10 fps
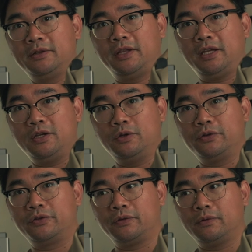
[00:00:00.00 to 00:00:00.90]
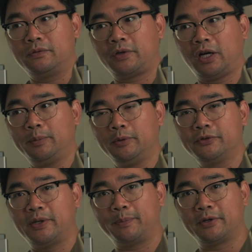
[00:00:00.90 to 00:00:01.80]
they use terrible
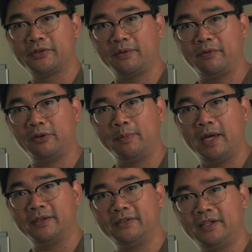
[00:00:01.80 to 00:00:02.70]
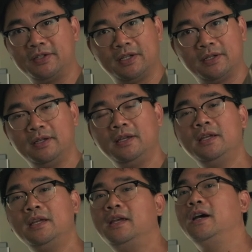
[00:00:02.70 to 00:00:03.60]
zippers and really bad stitching,
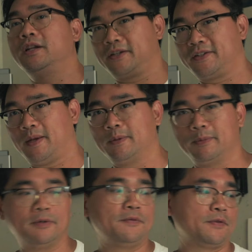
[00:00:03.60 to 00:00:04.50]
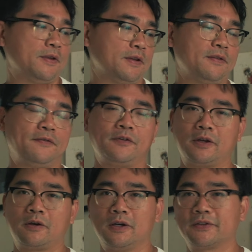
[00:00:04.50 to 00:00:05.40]
unacceptable for
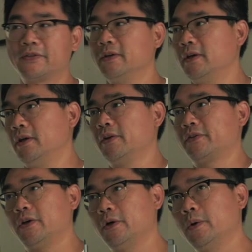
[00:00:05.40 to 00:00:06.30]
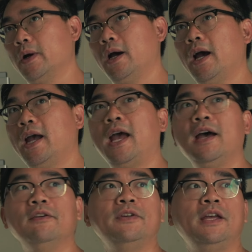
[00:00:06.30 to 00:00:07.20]
the cost. So I
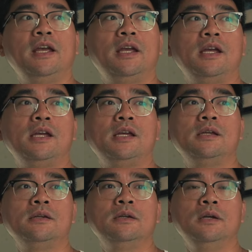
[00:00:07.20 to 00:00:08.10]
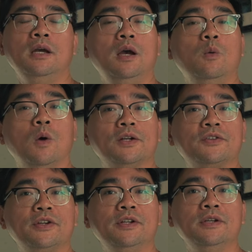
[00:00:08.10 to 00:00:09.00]
have a
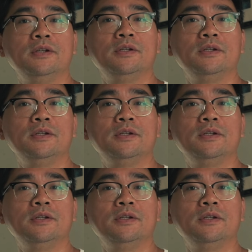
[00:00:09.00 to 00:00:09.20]
Wandred